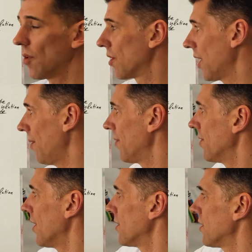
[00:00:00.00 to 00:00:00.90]
Okay,
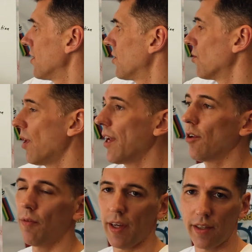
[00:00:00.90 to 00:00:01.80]
and then this is the
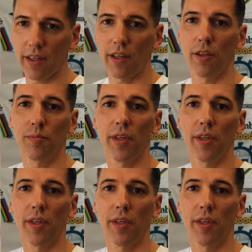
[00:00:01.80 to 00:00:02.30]
rate of lactate clearance,